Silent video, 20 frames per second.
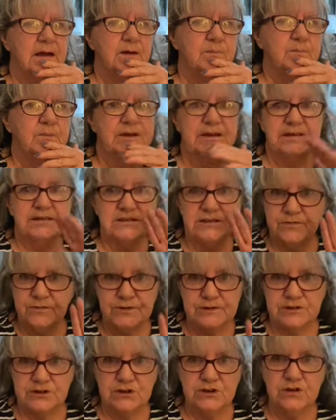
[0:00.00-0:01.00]
Because if
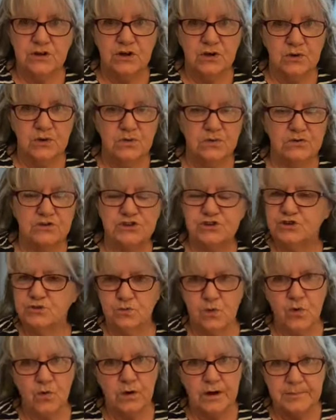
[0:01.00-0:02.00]
it's closed, she
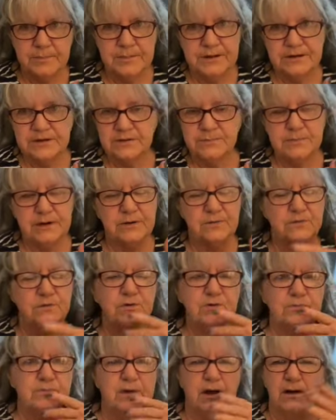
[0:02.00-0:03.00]
won't come into my
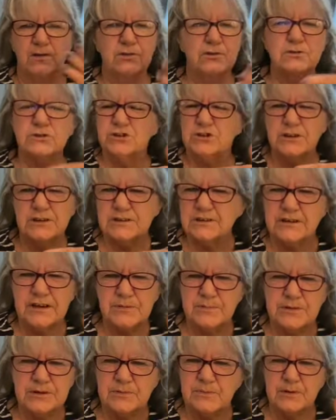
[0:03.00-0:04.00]
room, although she doesn't
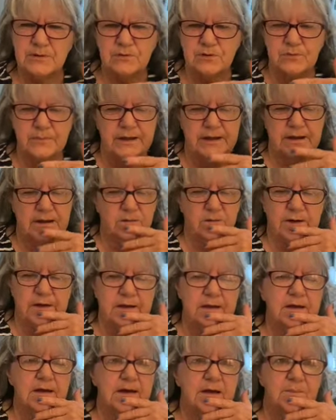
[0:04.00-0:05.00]
come into my room anyway.
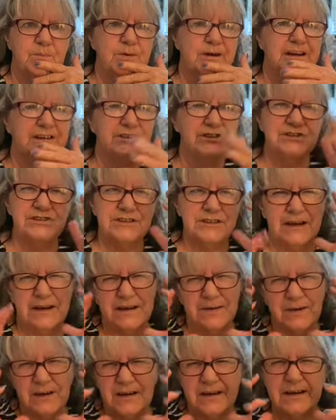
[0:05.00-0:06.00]
But I just thought
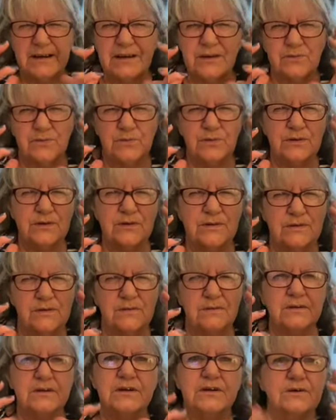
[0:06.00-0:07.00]
it kind of would,
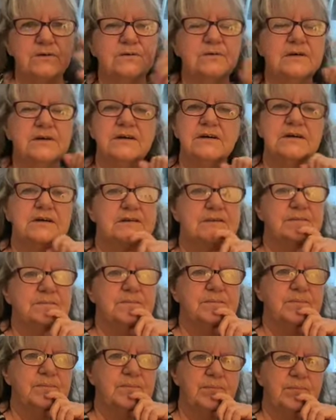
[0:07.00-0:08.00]
you know,
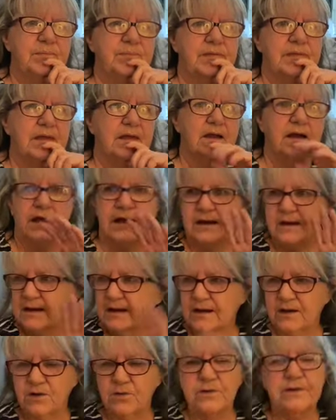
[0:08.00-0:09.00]

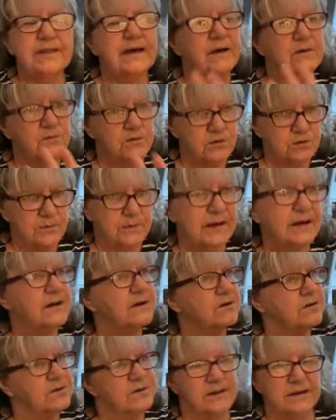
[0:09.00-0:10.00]
can't go in that room, can't
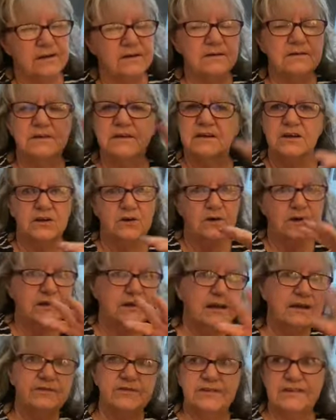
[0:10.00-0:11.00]
go there, and, you know, and
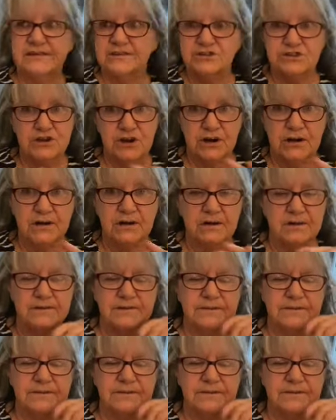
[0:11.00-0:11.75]
everything's dark.